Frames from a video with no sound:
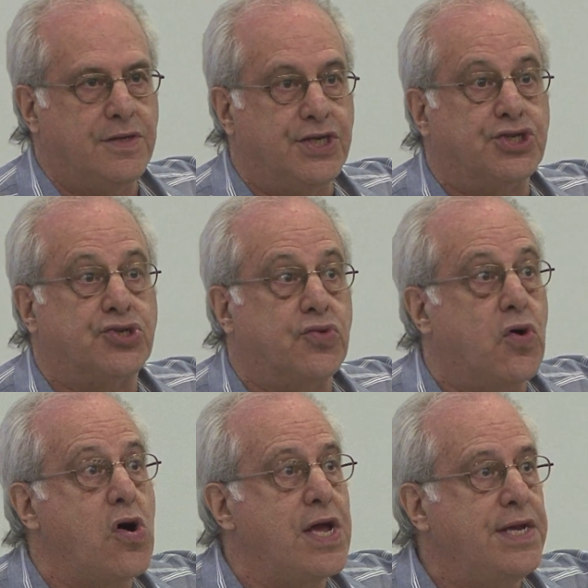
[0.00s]

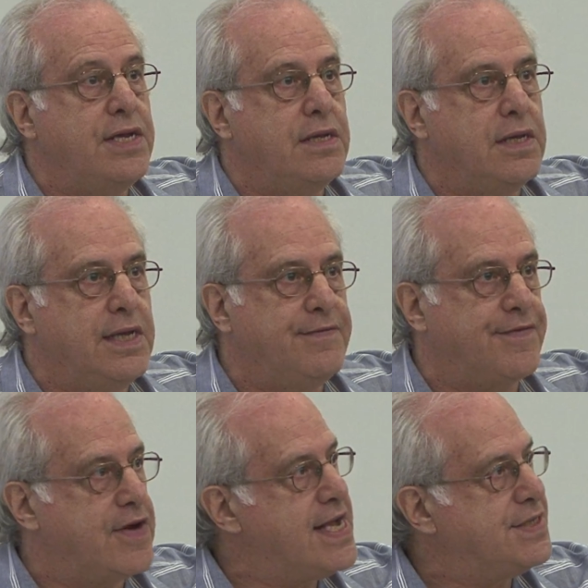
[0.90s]
destroyed in
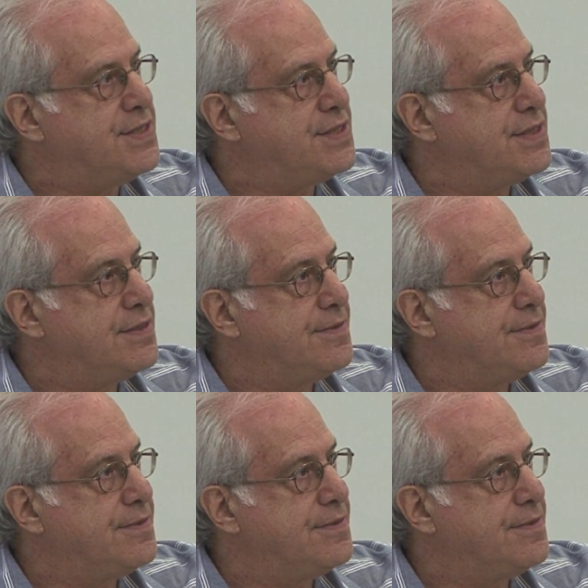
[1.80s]
France.